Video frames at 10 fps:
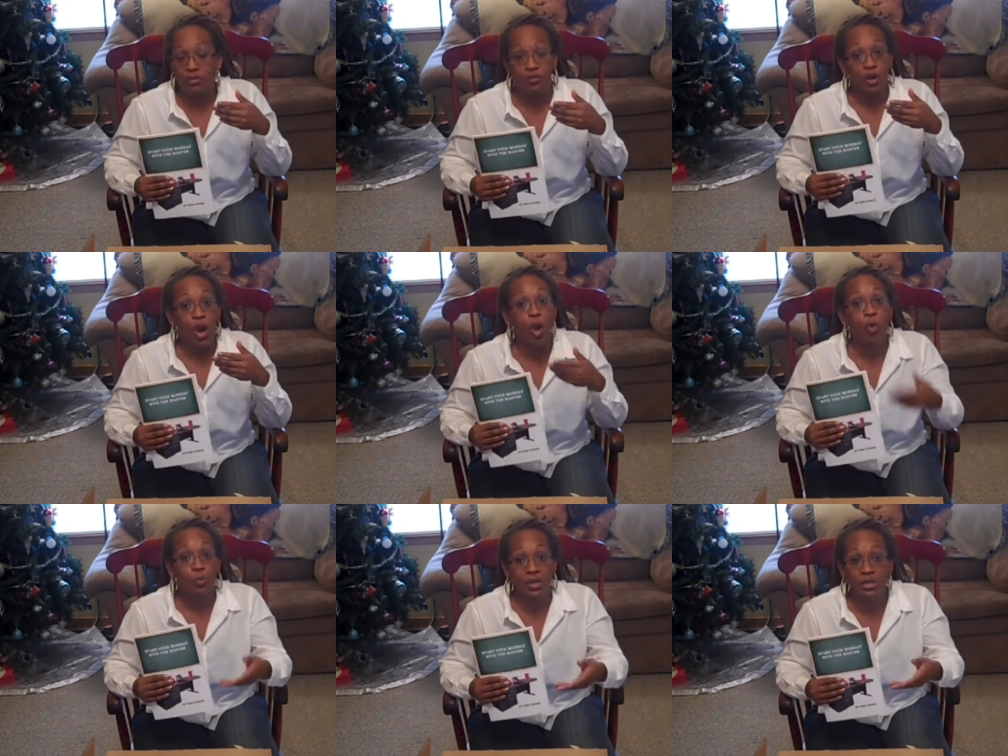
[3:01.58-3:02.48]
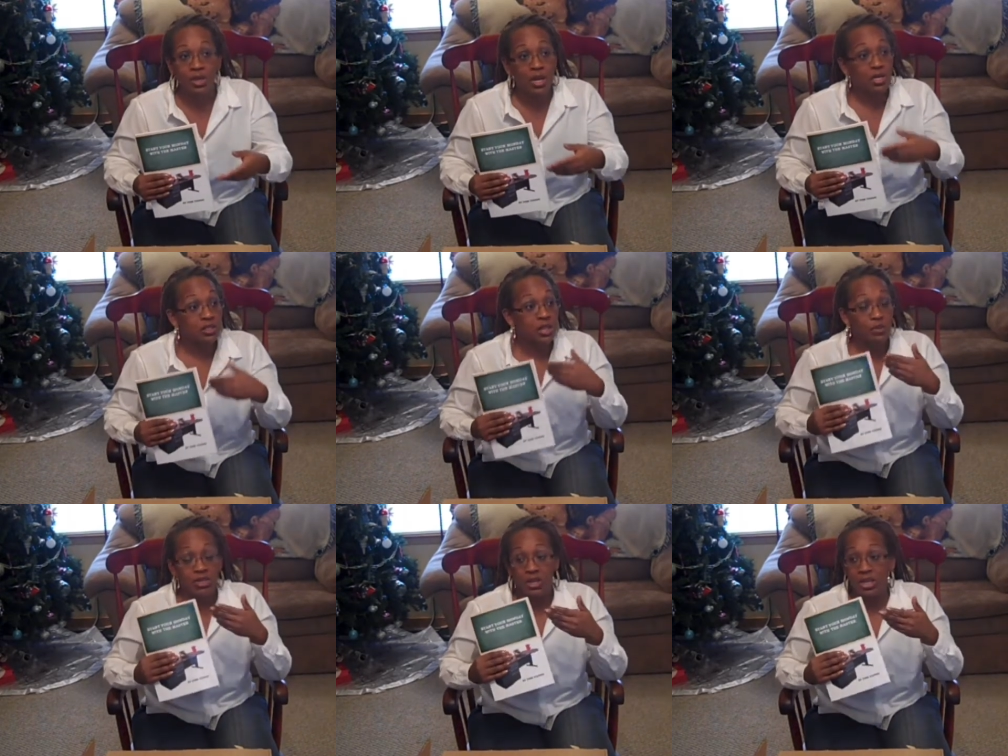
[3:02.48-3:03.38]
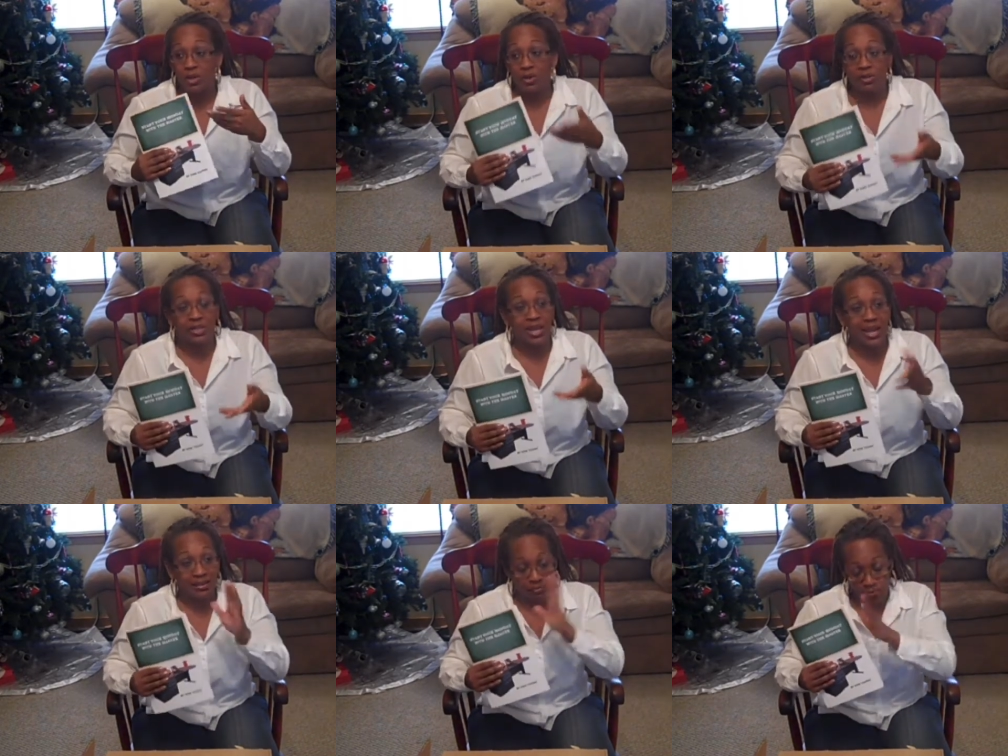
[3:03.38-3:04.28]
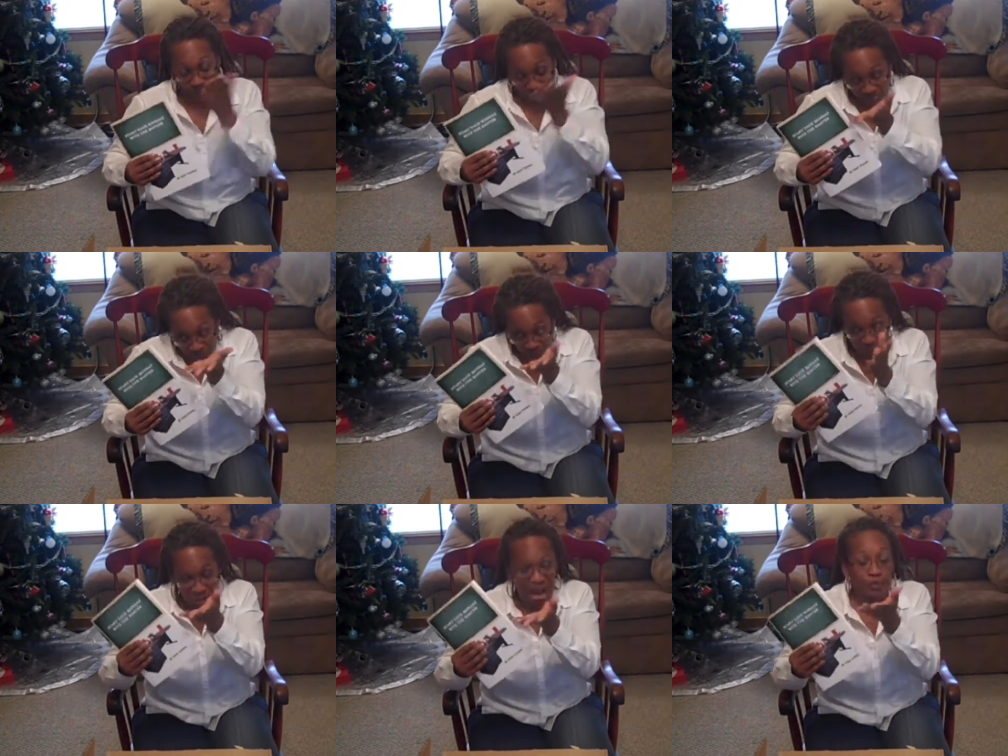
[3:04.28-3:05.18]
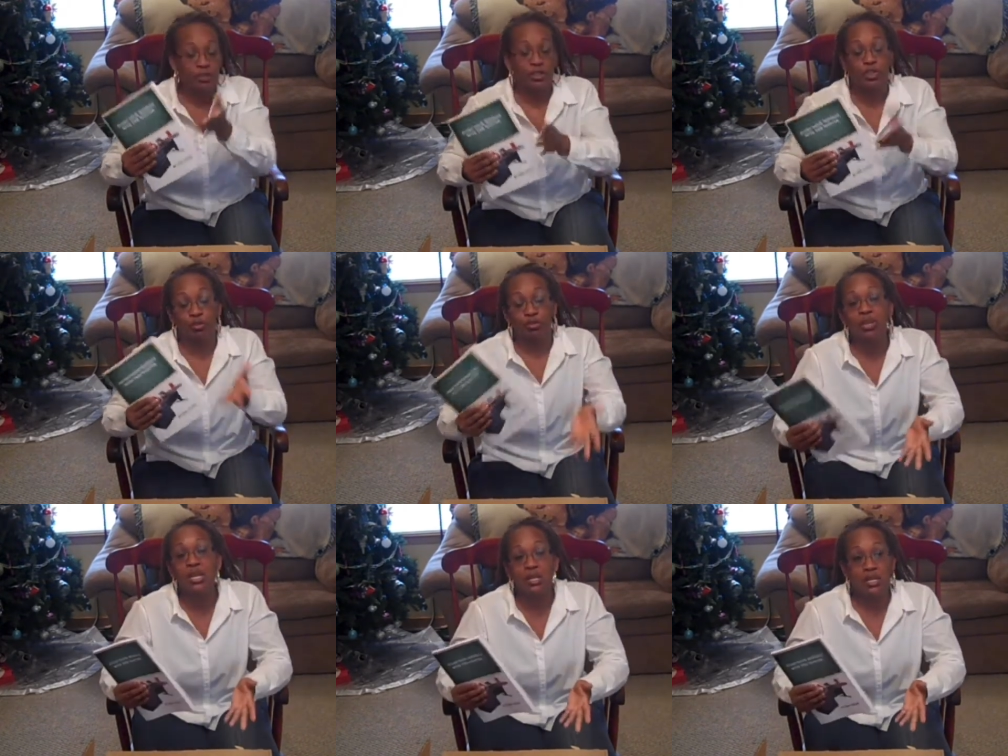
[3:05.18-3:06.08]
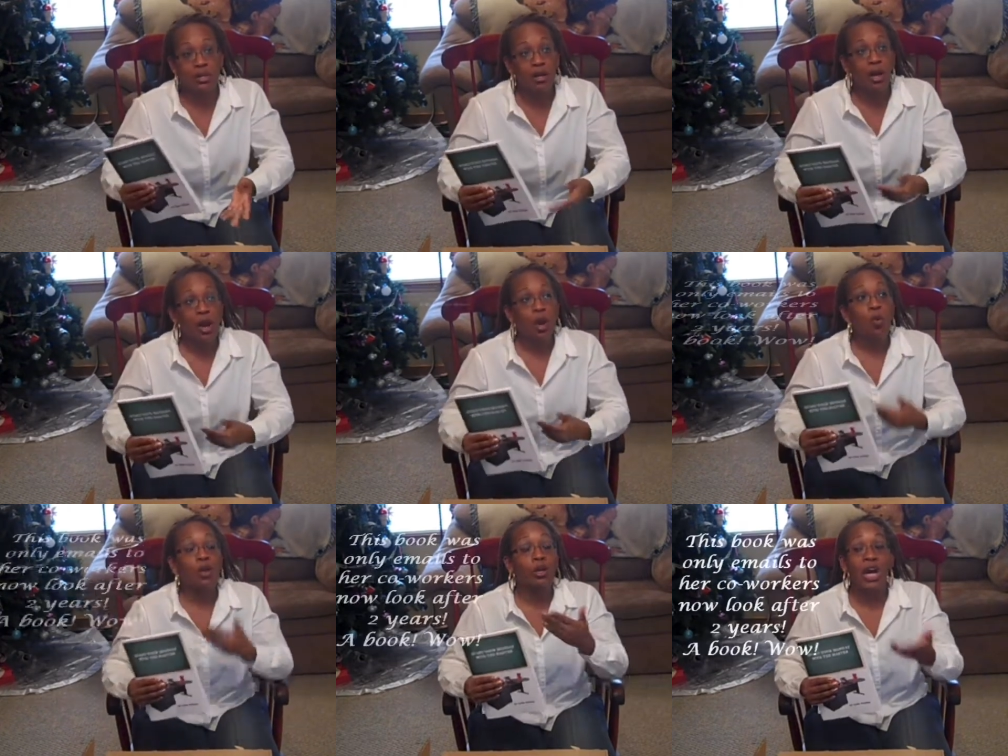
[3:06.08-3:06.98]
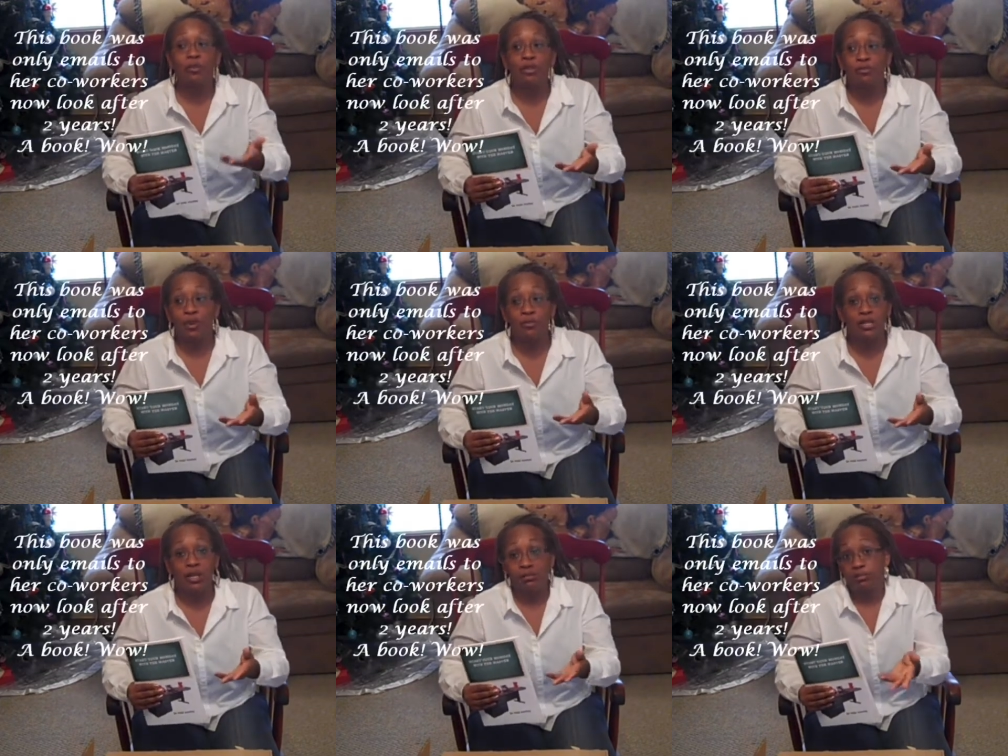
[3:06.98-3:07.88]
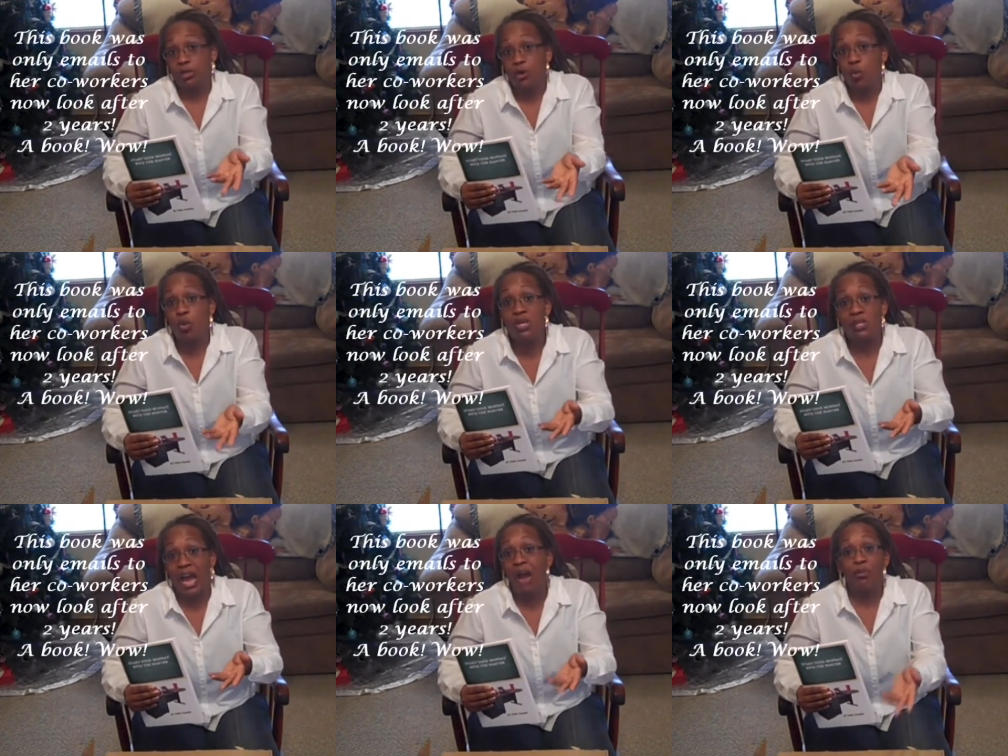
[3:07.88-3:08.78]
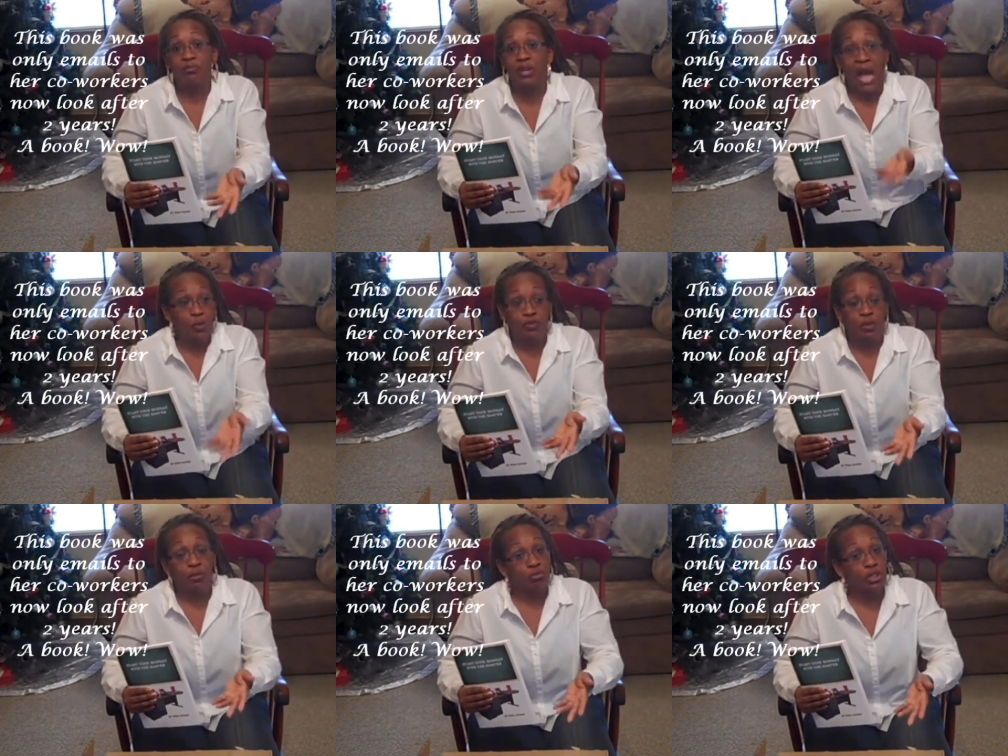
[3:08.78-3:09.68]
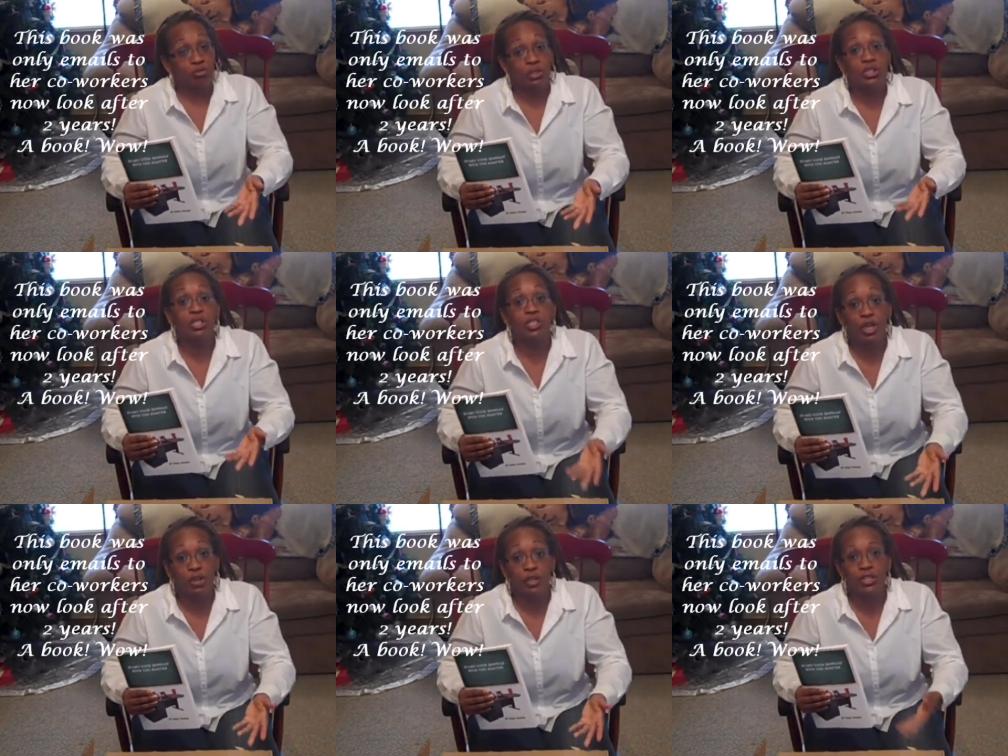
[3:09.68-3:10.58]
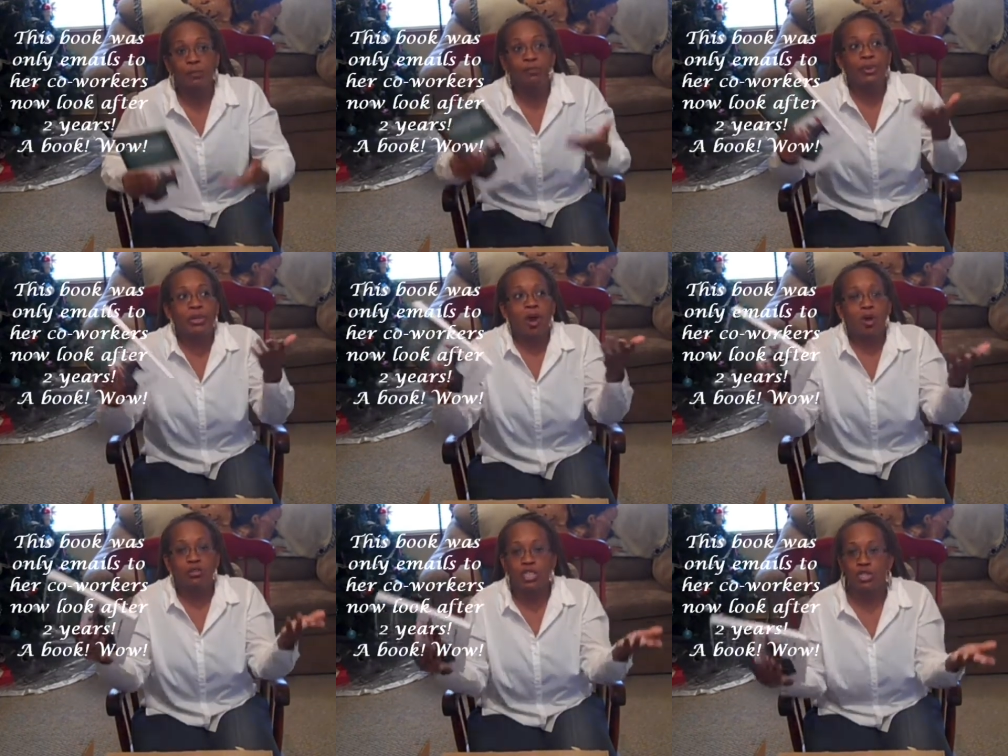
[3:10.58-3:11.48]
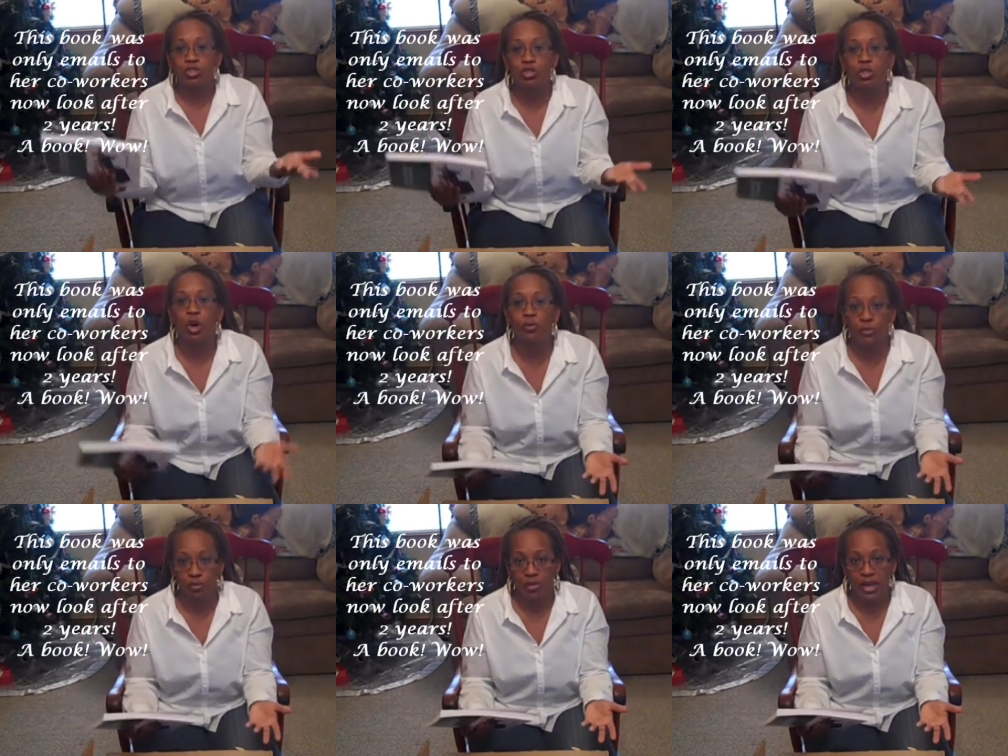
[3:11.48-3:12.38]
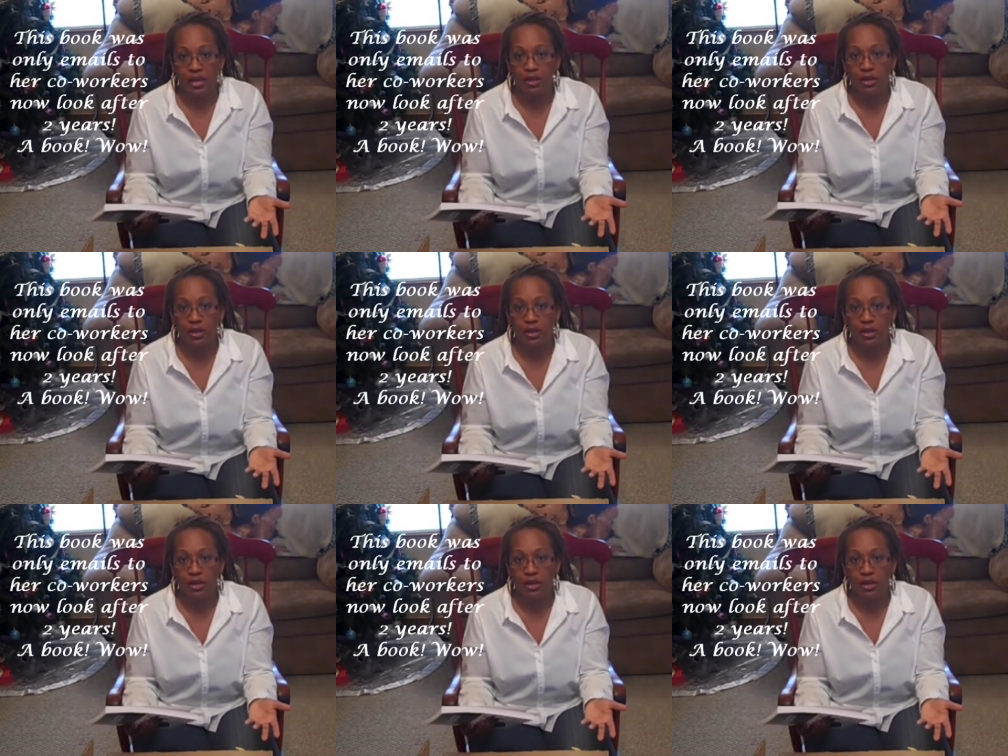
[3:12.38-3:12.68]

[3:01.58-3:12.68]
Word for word: was very open. Some of the emails that I, you know, chapters that you'll read in here were coming from, you know, weeks that I, were feel, I was feeling really, really discouraged. But all teachers go through that.